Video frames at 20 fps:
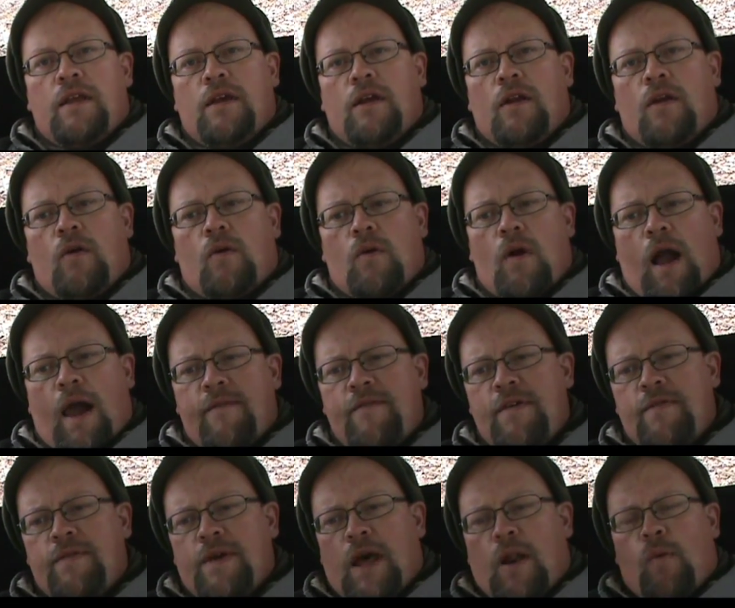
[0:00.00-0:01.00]
You know, I've
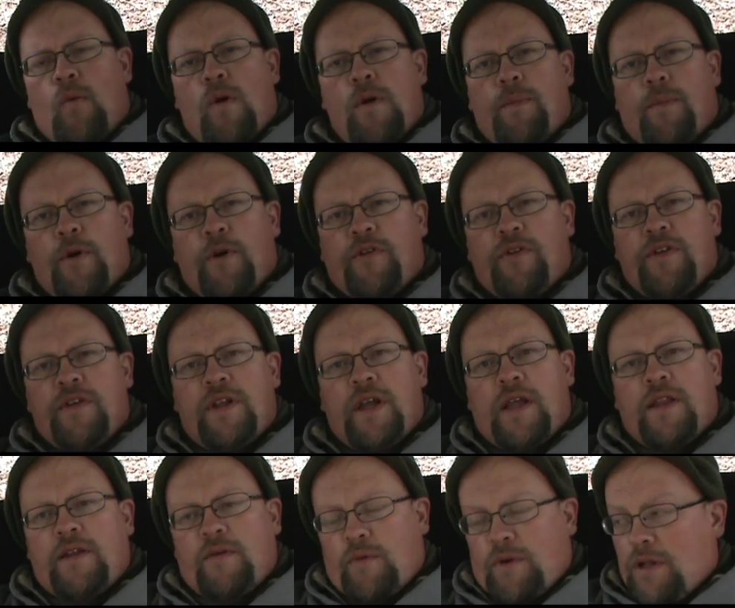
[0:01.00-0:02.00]
even got a one-person
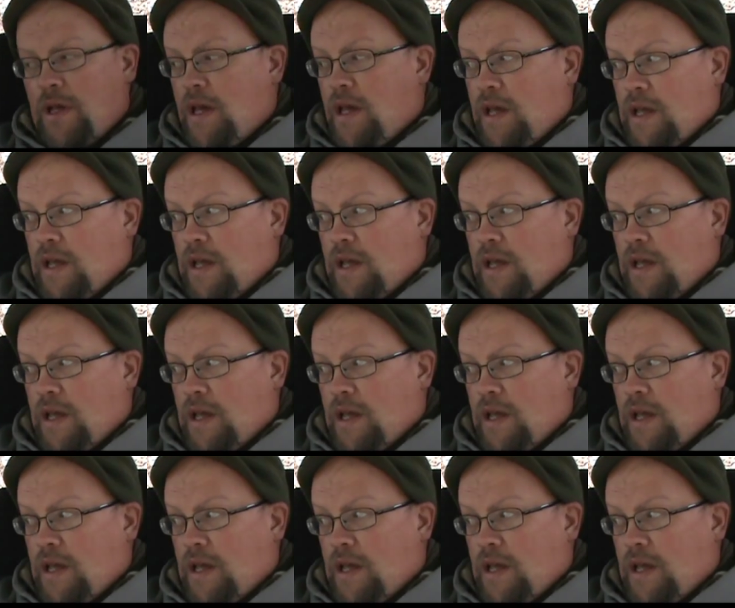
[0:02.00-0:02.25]
tent that would